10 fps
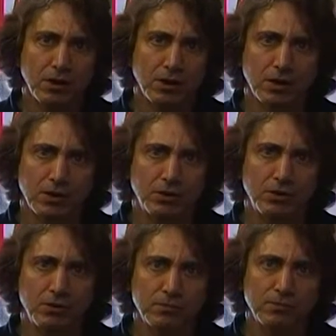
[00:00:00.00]
uh,
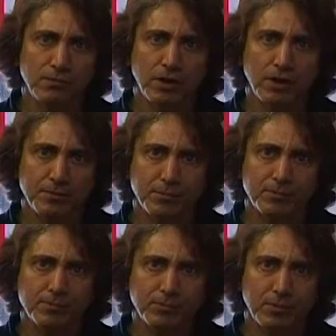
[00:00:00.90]
um,